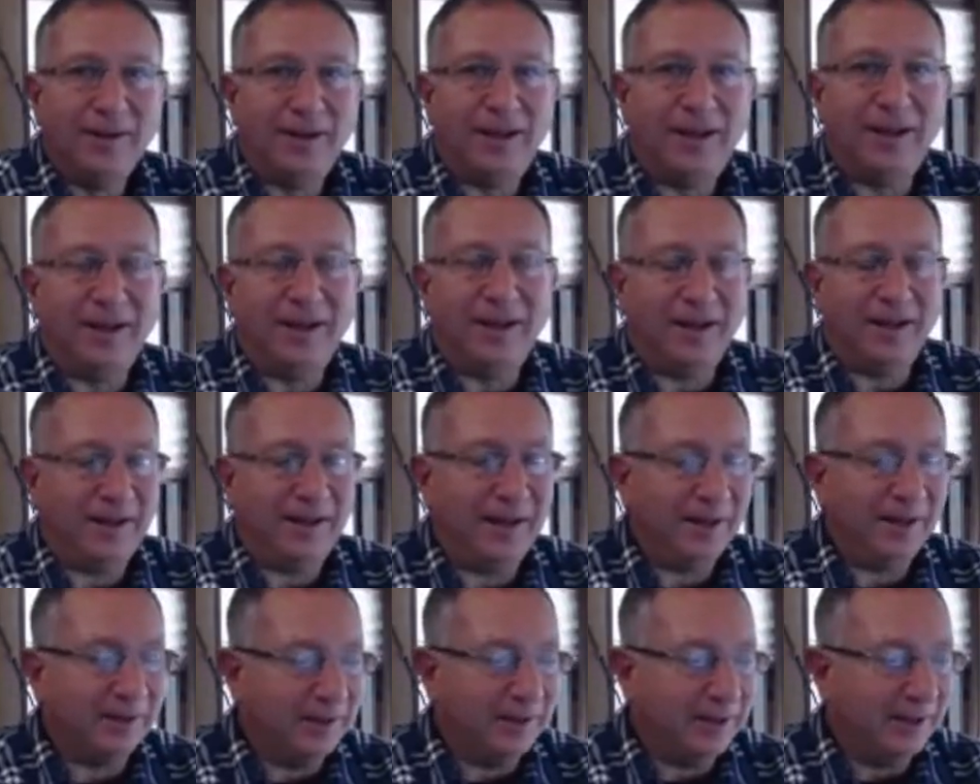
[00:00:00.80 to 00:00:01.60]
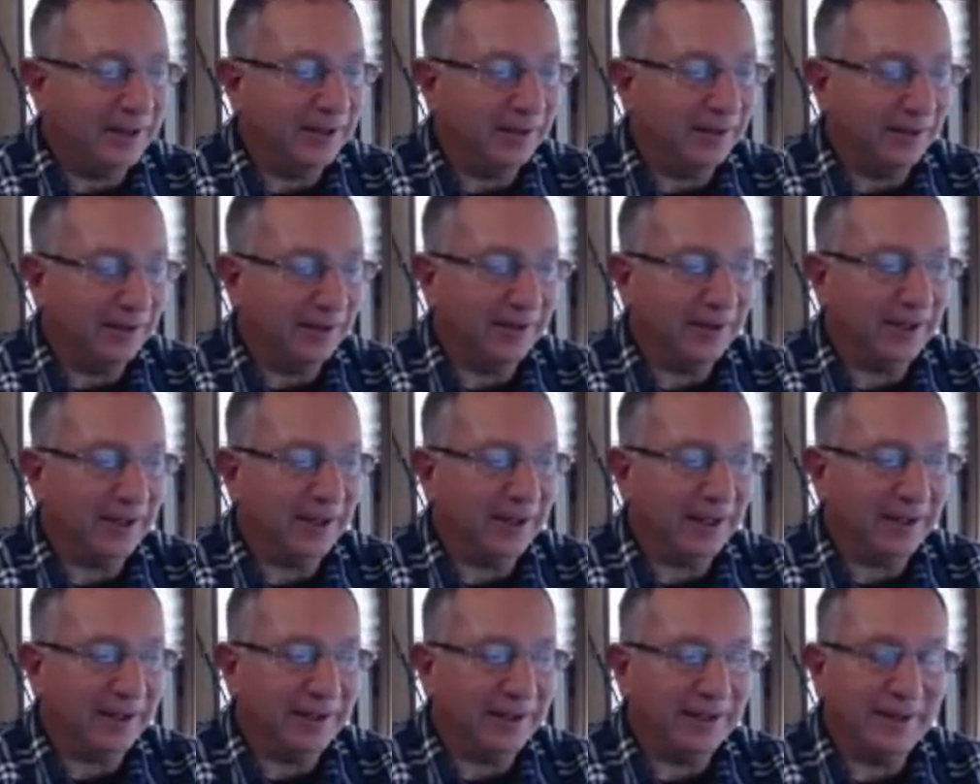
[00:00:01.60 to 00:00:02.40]
Hi, Alan here,
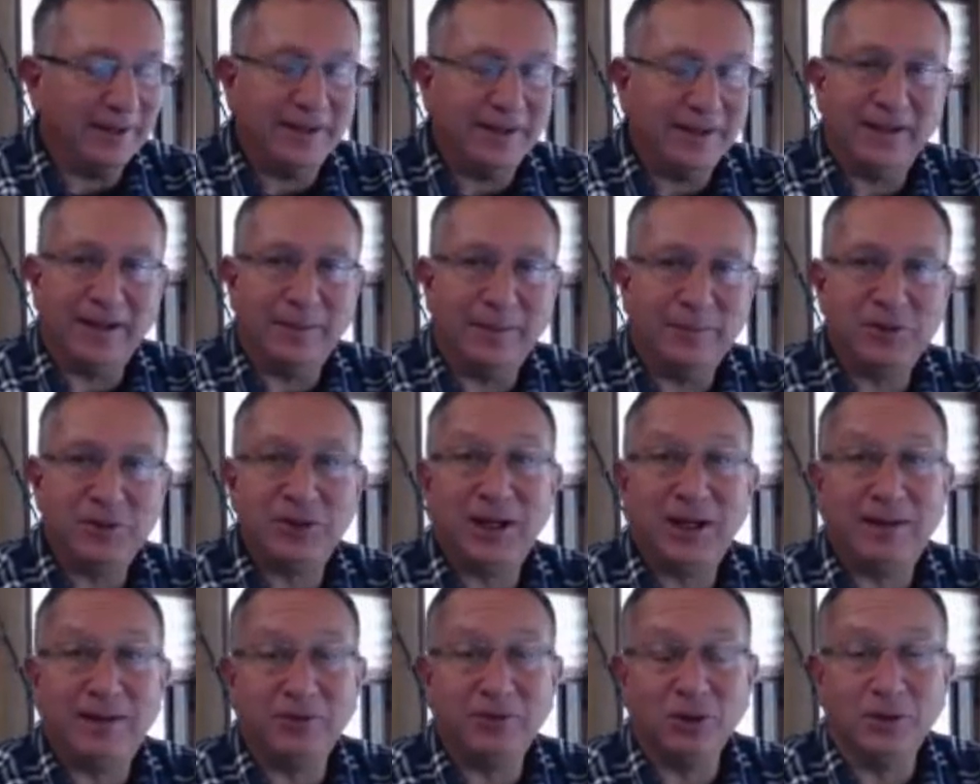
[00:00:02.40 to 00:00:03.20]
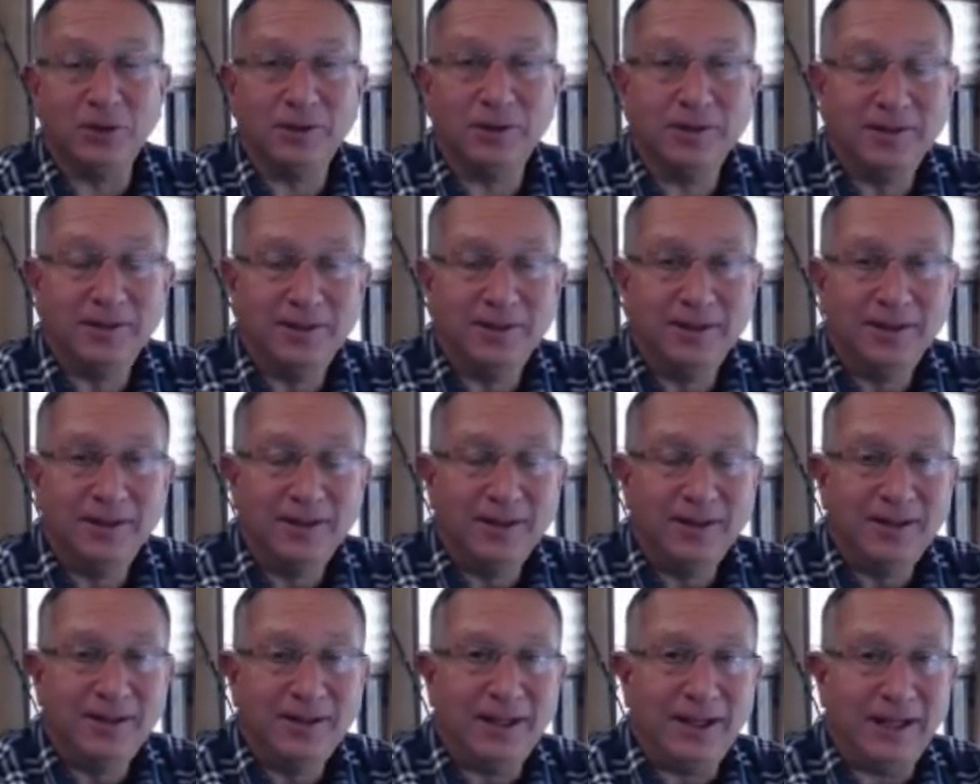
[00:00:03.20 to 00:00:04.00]
and I'm a traveler,
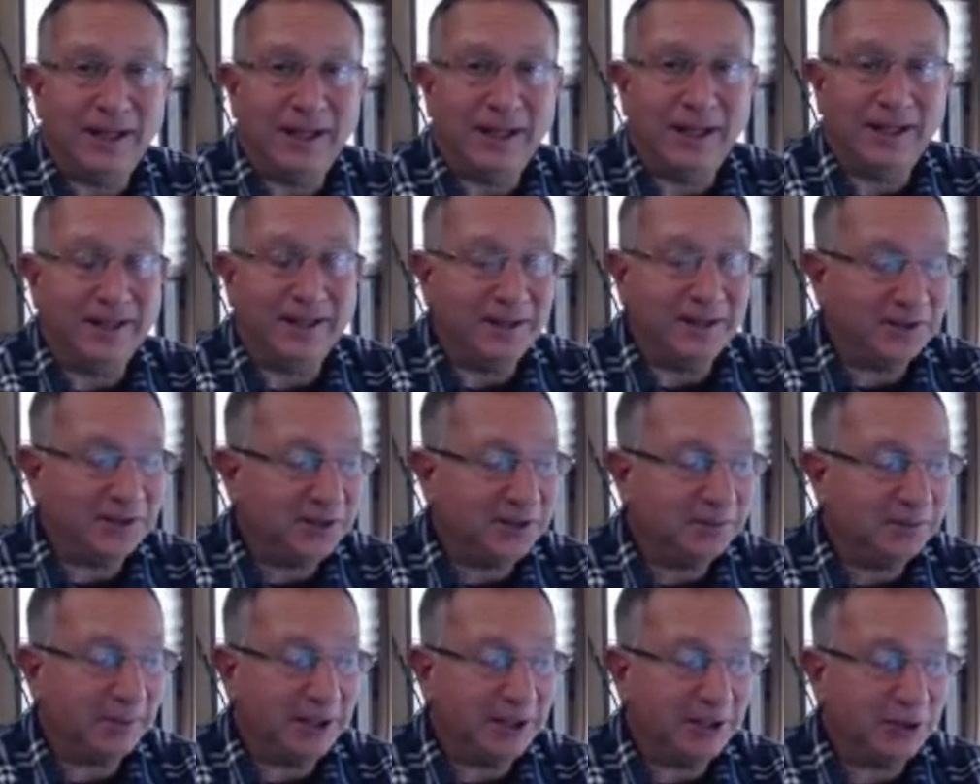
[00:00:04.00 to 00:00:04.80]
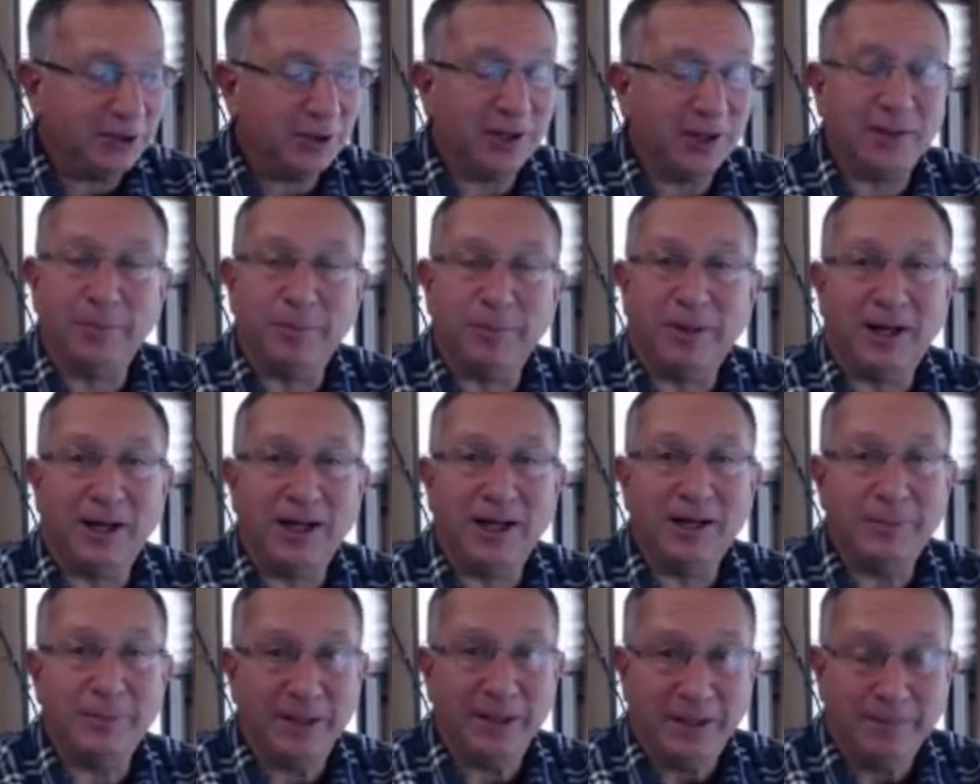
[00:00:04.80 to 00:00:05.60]
and this is my truck
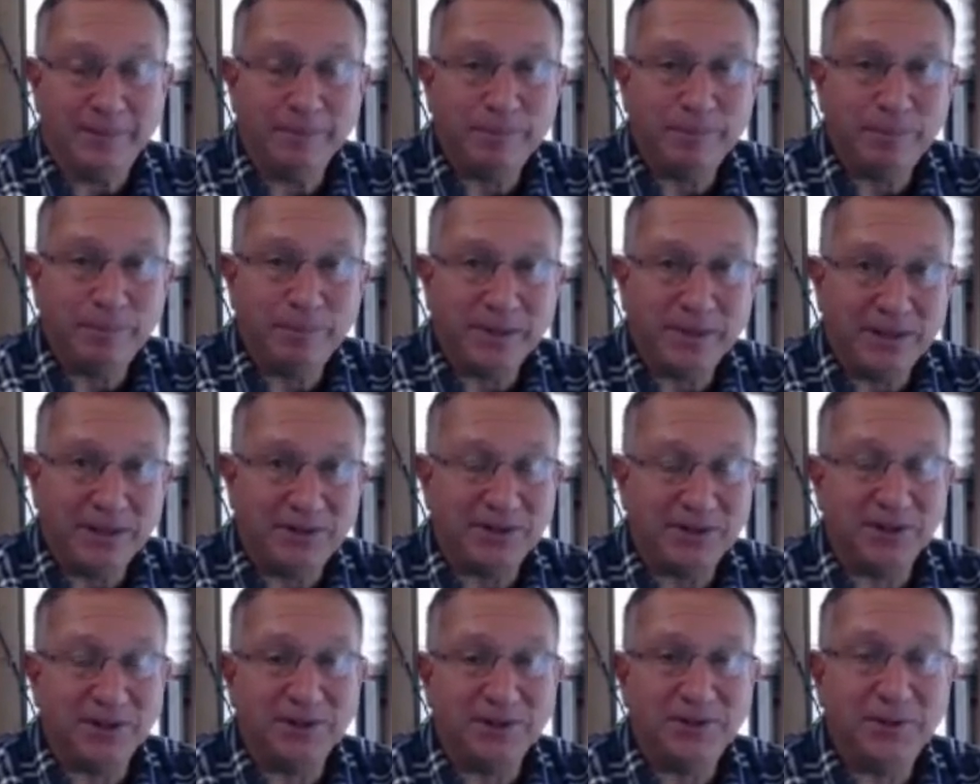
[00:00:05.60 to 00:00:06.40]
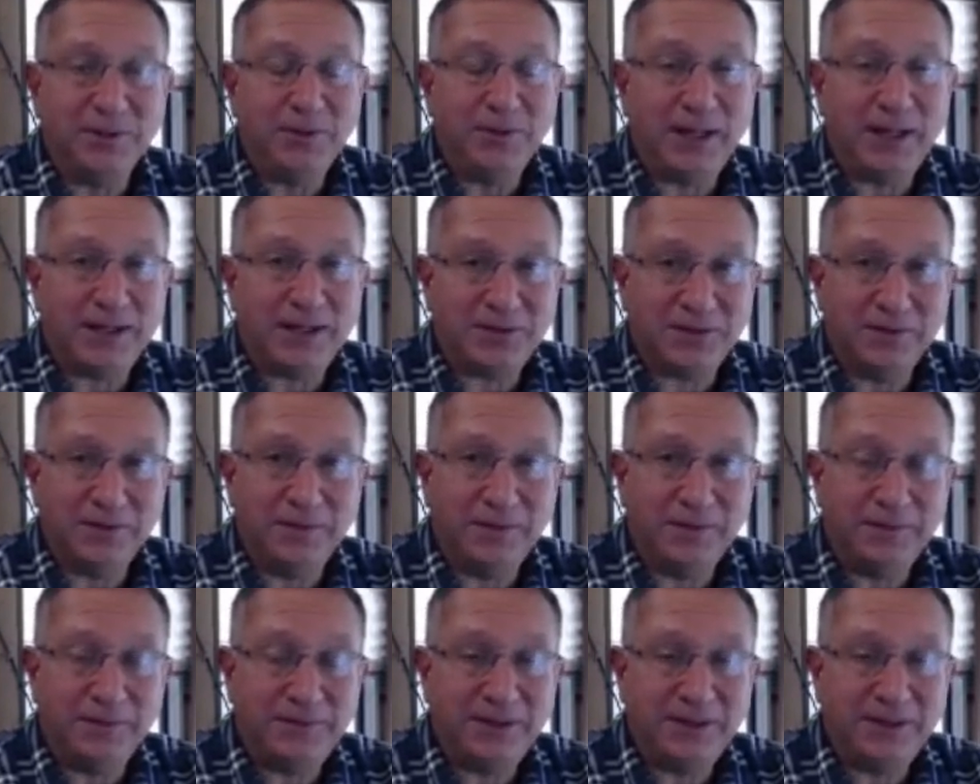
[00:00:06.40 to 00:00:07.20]
behind me. It's a
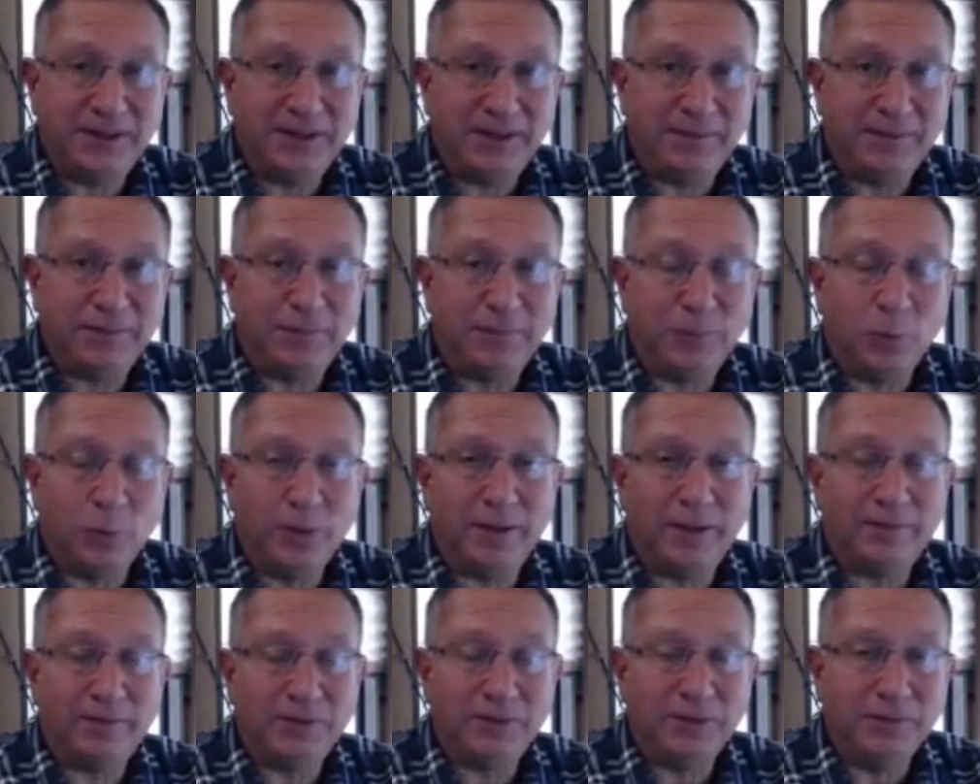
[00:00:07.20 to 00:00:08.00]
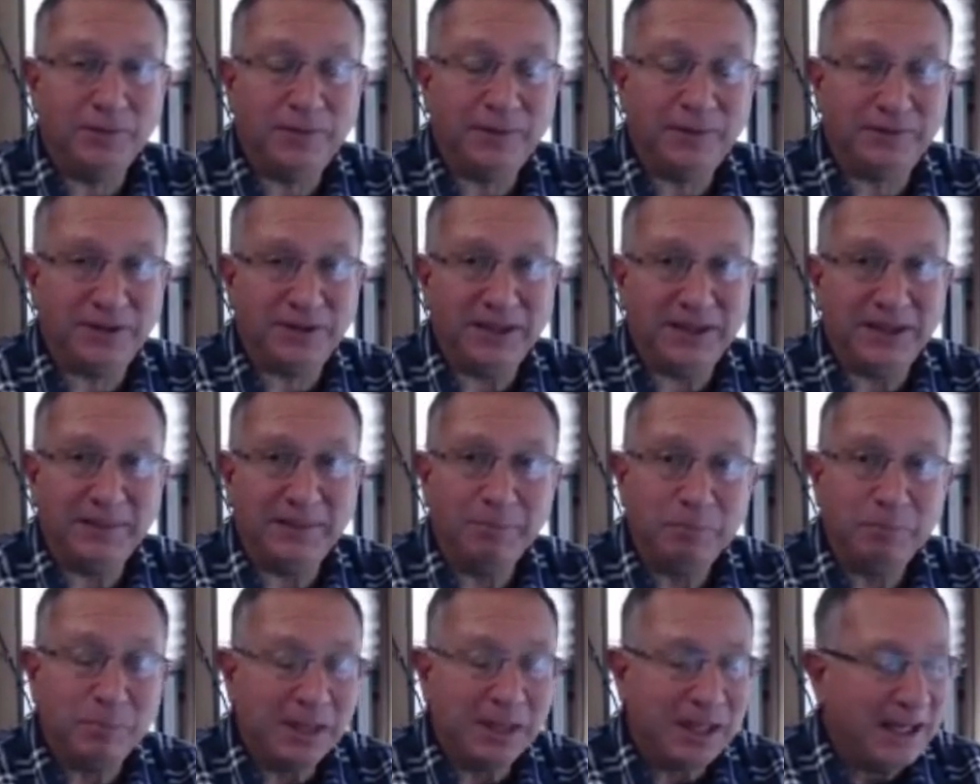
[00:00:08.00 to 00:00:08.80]
2015 Ford F-250,
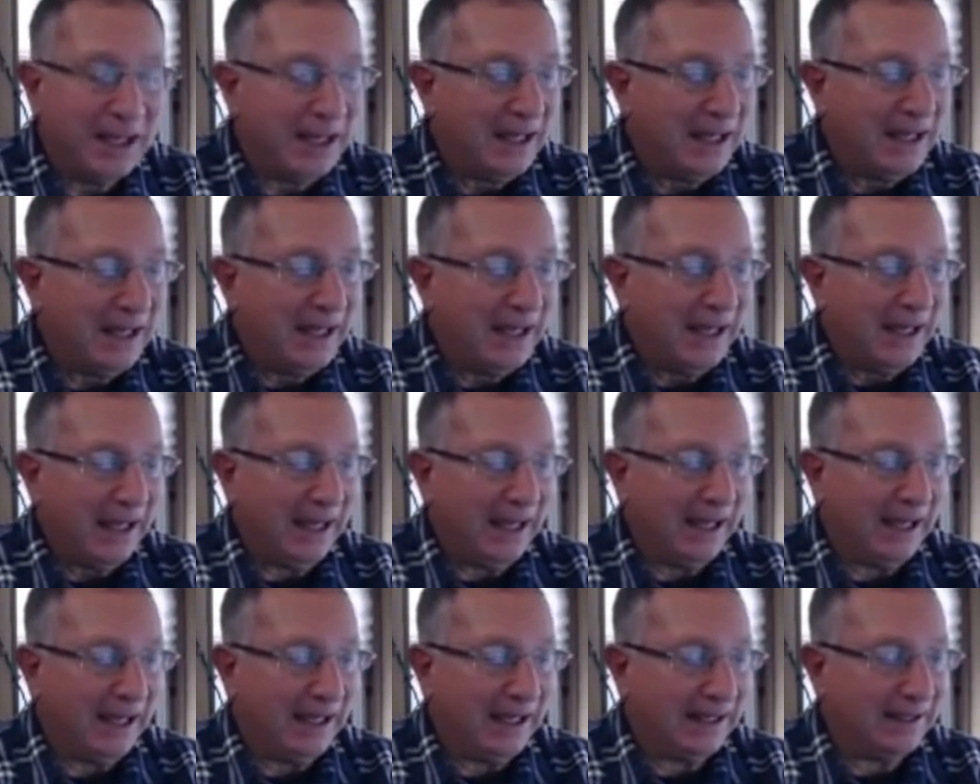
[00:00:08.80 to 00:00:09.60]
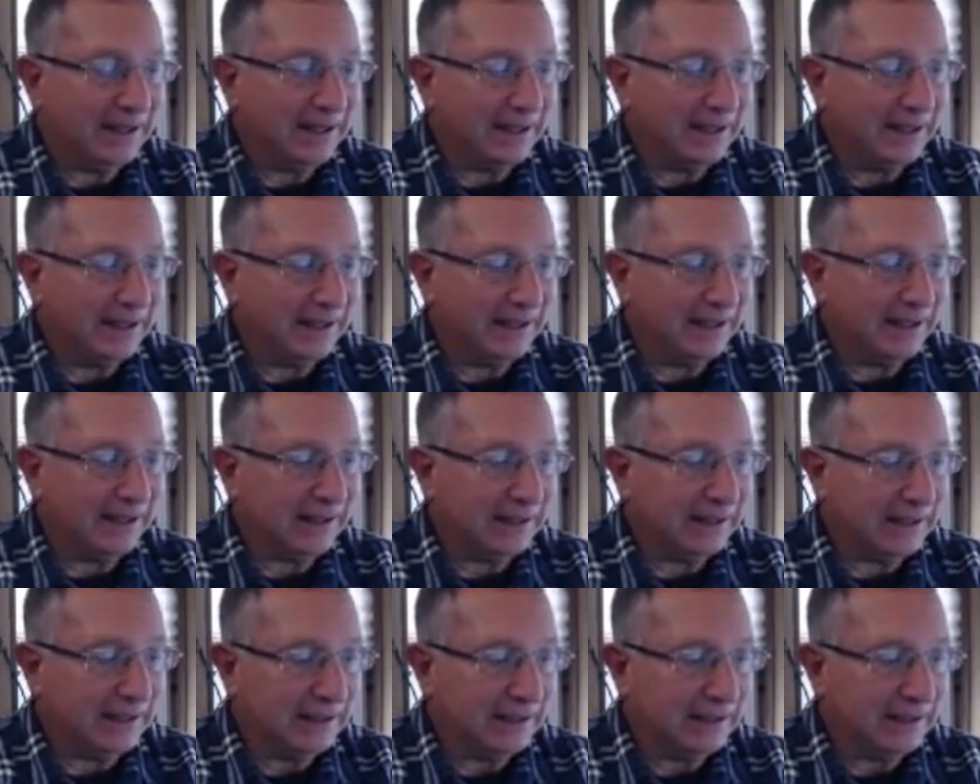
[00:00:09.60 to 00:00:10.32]
and I